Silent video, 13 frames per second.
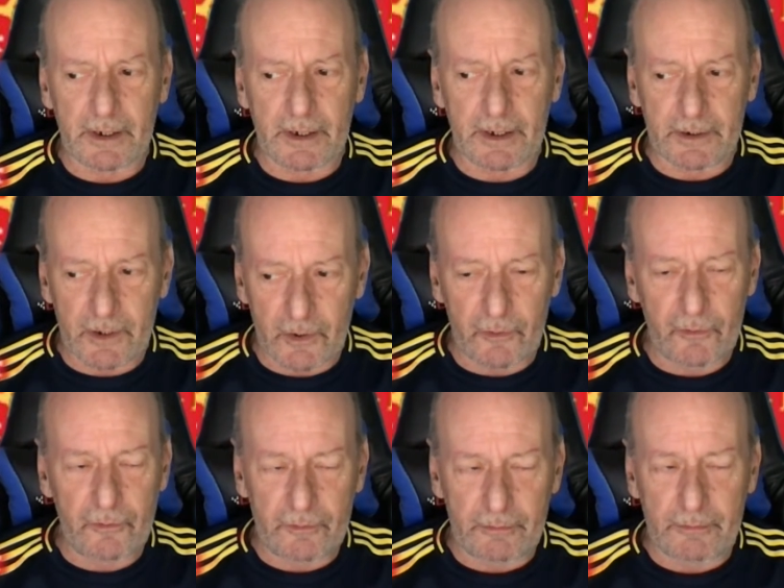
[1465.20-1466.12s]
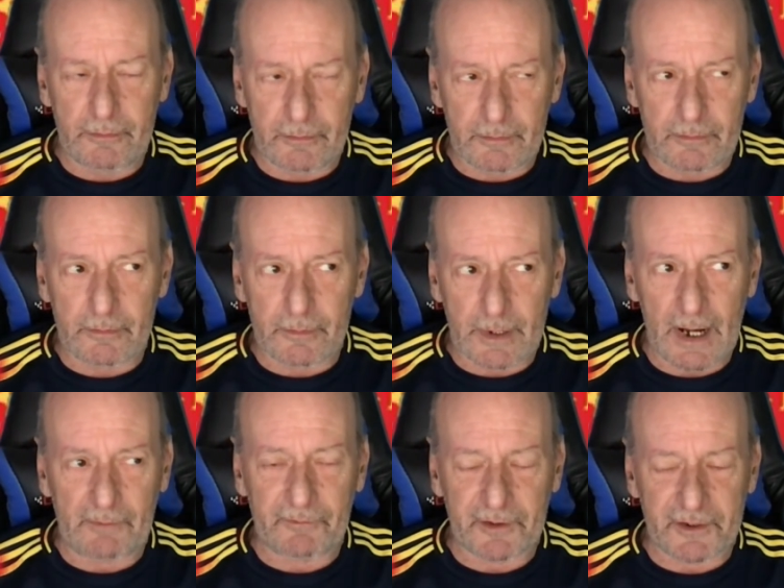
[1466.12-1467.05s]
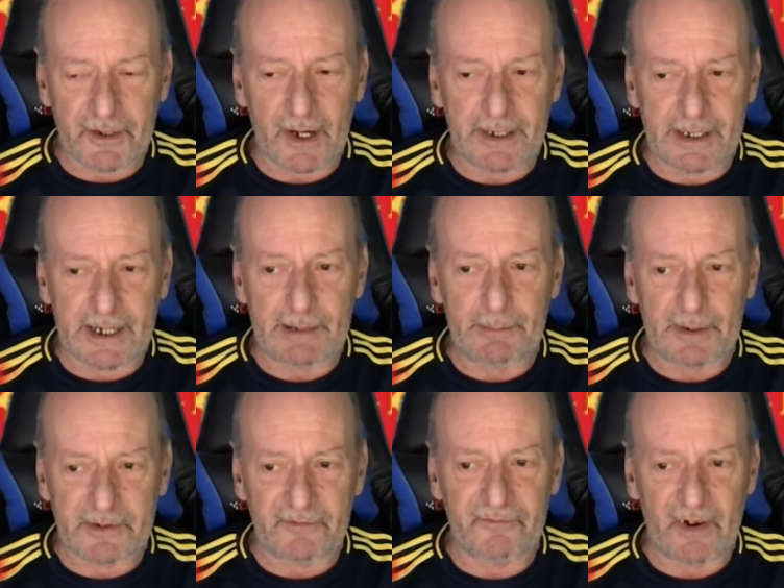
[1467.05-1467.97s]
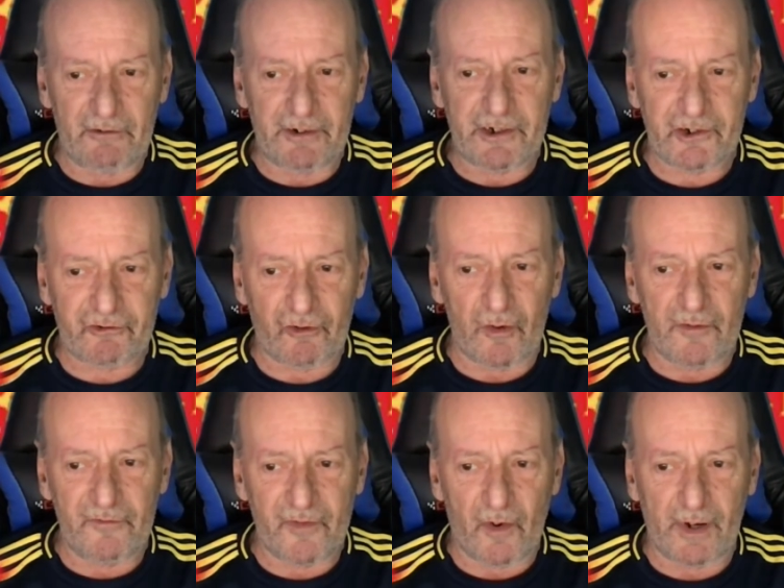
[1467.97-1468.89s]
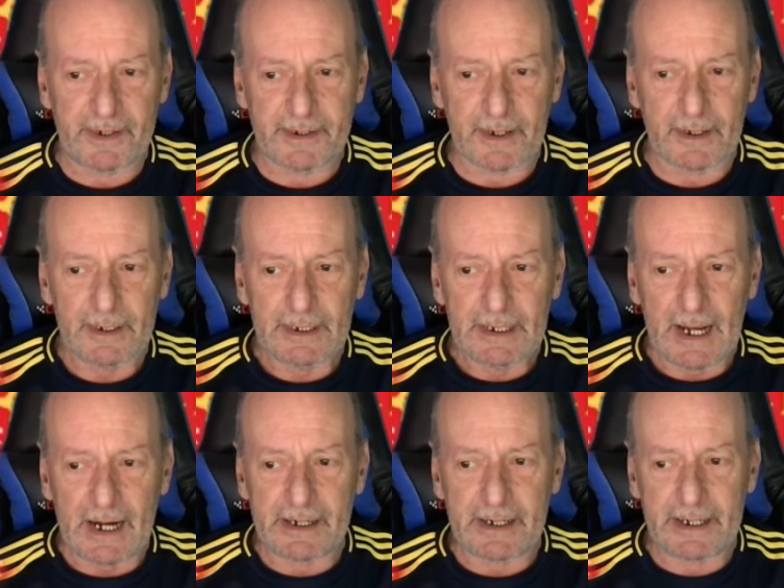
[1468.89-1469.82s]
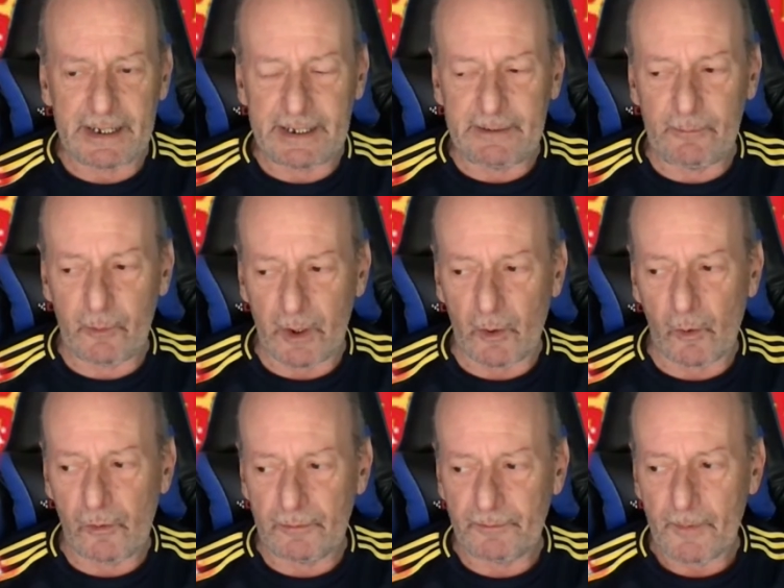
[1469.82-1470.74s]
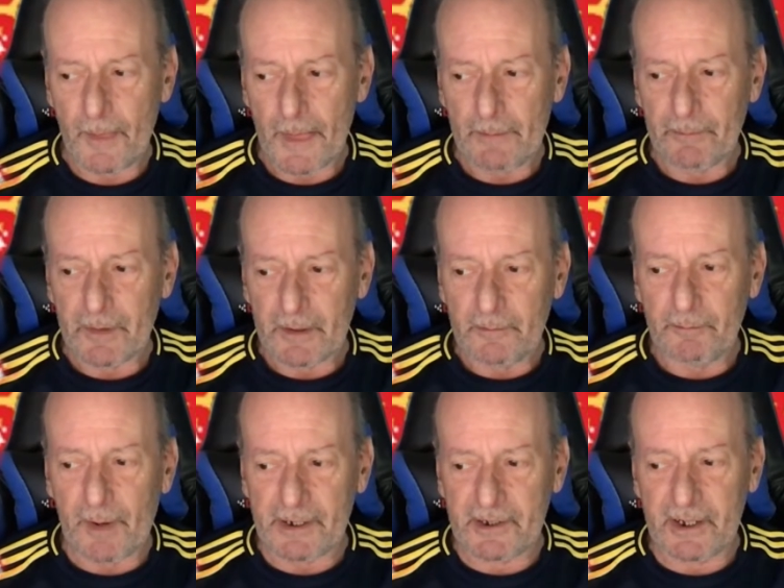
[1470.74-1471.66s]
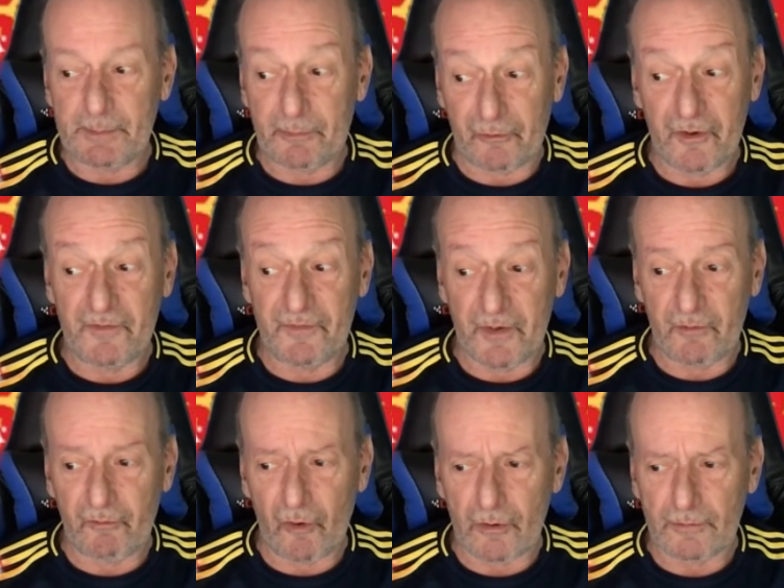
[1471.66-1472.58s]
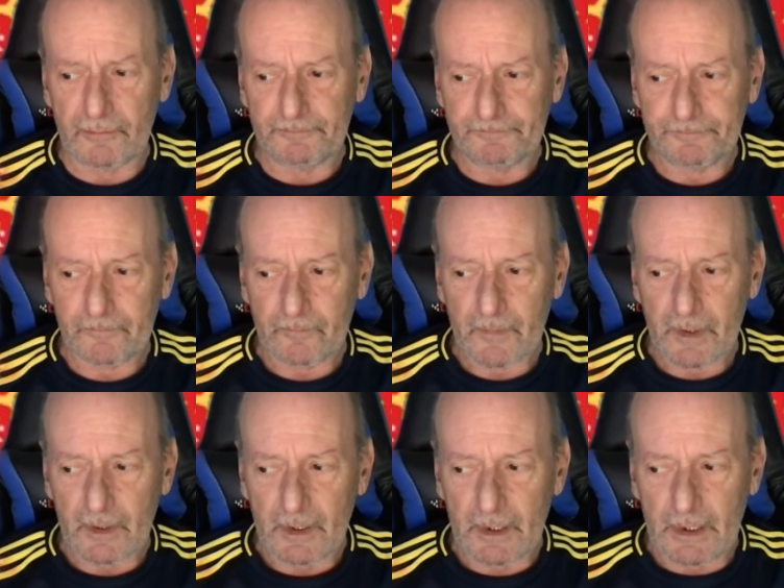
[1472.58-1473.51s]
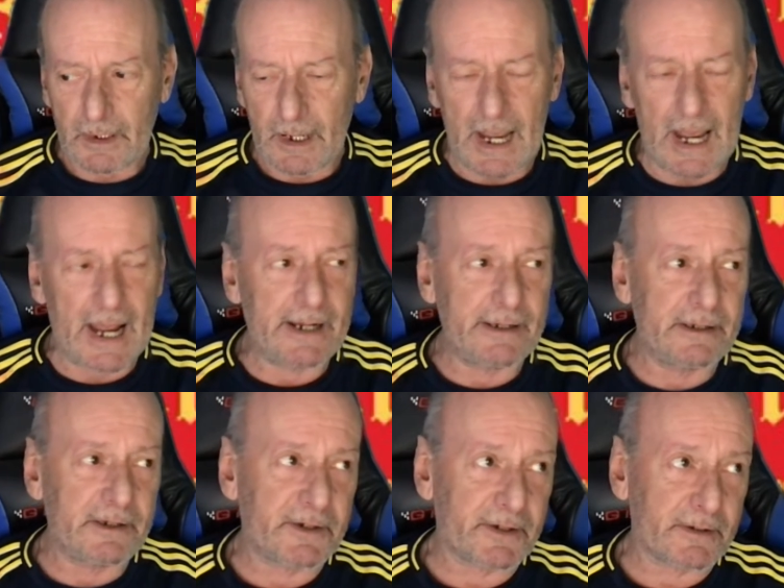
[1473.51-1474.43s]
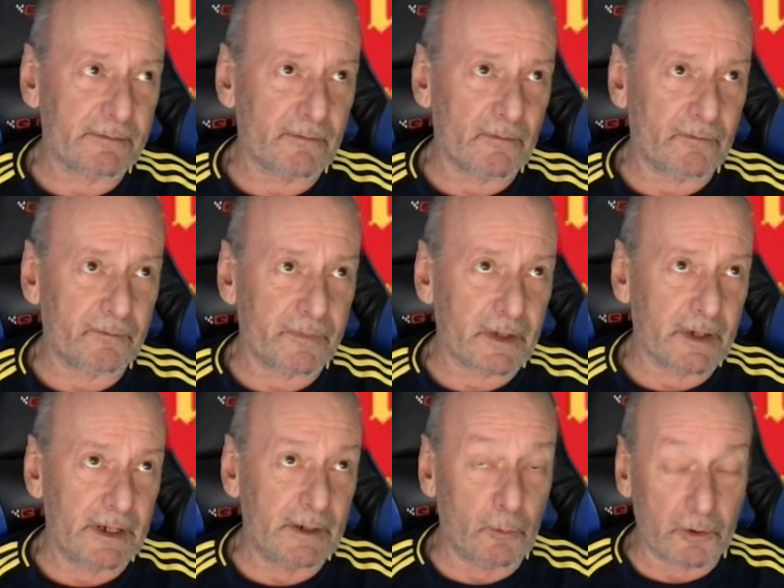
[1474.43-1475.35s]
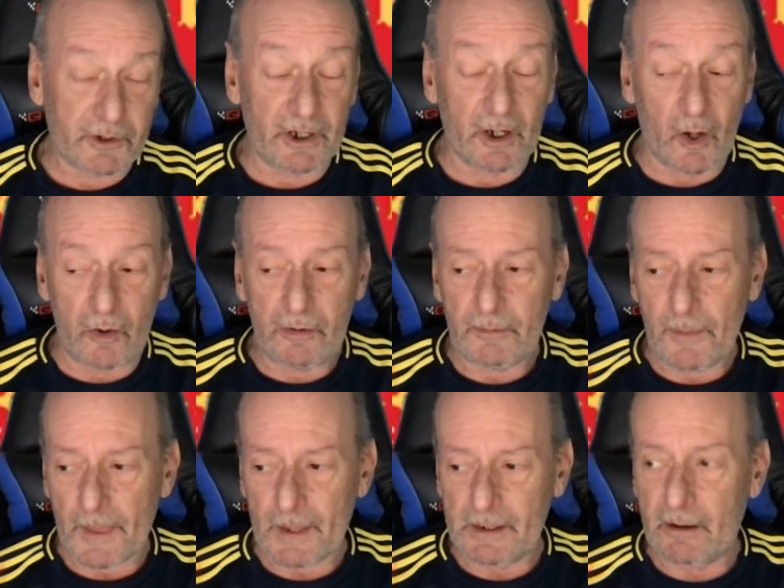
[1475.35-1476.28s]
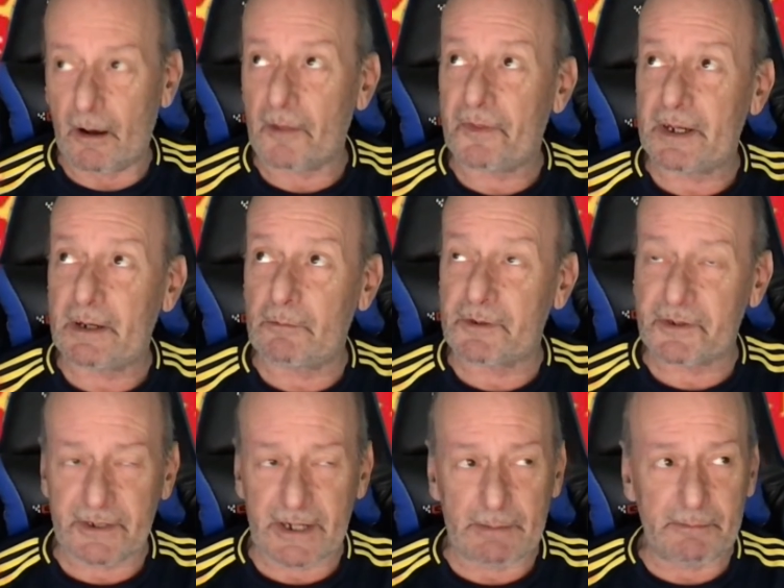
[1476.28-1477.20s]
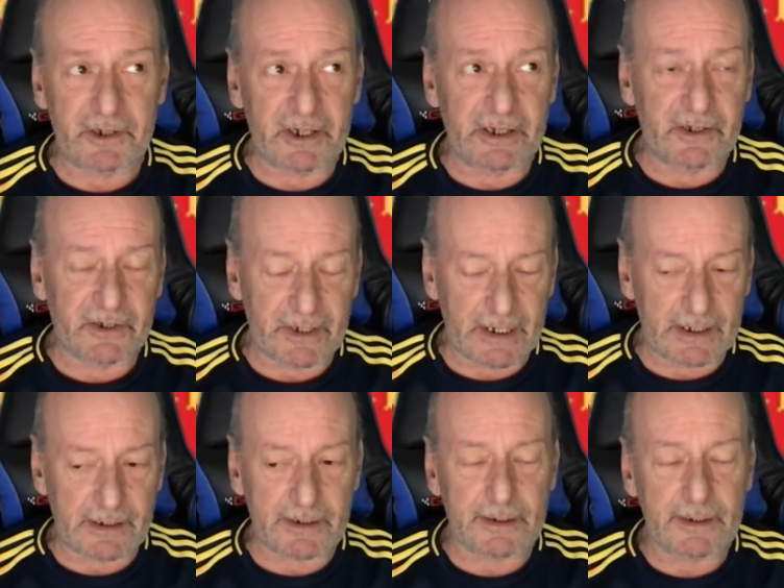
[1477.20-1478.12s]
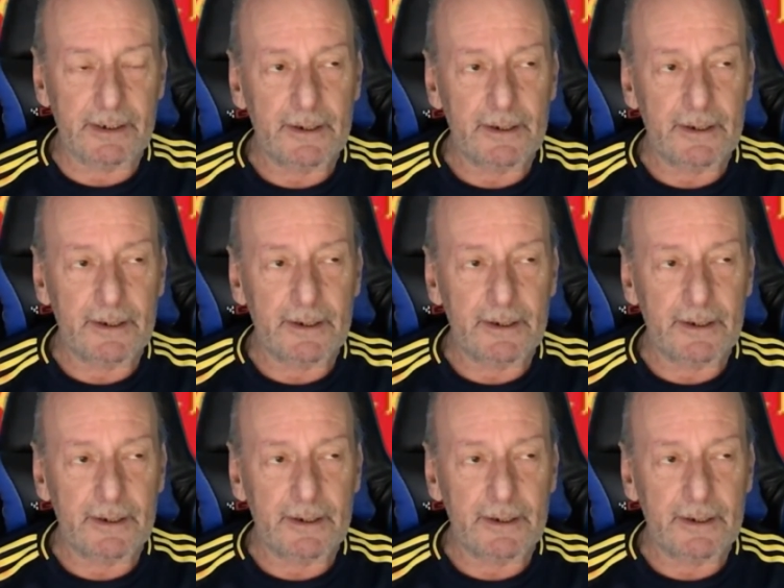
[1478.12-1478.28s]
you have to take him as a very strong fighter, and he will basically prove you wrong. And it wasn't long. I think it was 76.